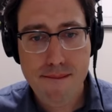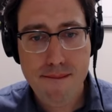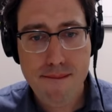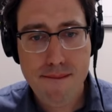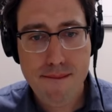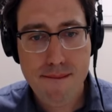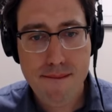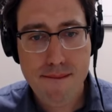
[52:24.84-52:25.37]

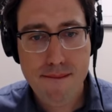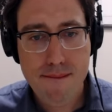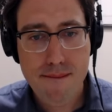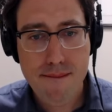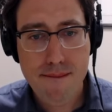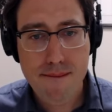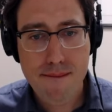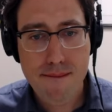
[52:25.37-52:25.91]

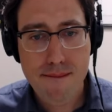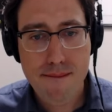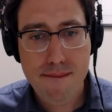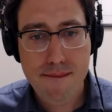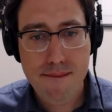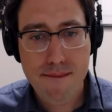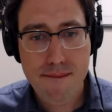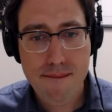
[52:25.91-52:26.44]

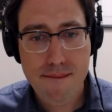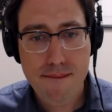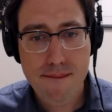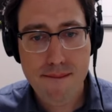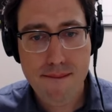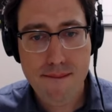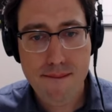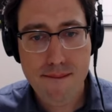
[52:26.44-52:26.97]

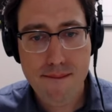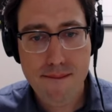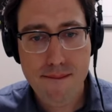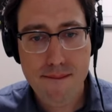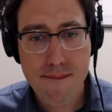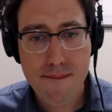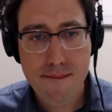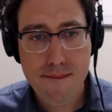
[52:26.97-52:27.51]

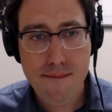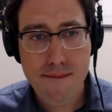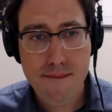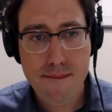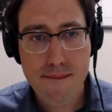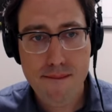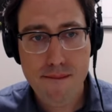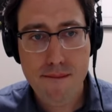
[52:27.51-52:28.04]

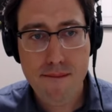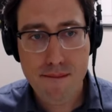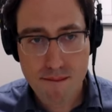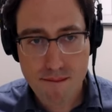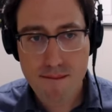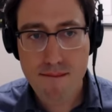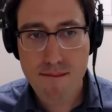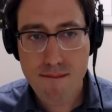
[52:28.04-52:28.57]

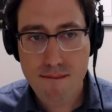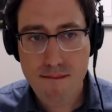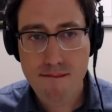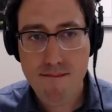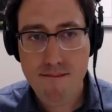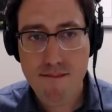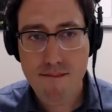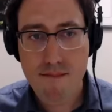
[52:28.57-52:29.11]

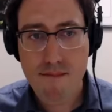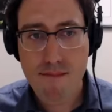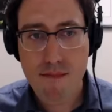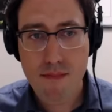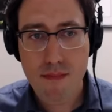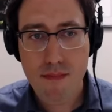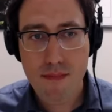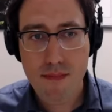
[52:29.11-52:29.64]

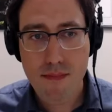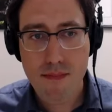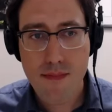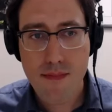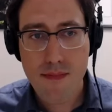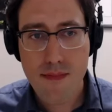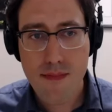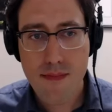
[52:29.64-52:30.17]

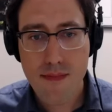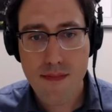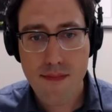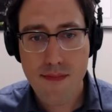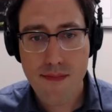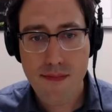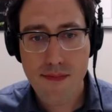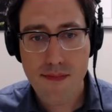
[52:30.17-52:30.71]

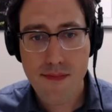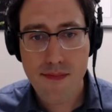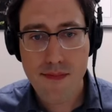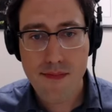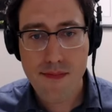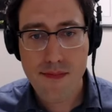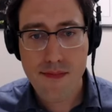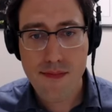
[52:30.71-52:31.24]

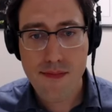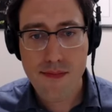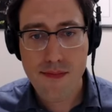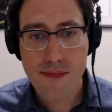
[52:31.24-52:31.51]
[no speech]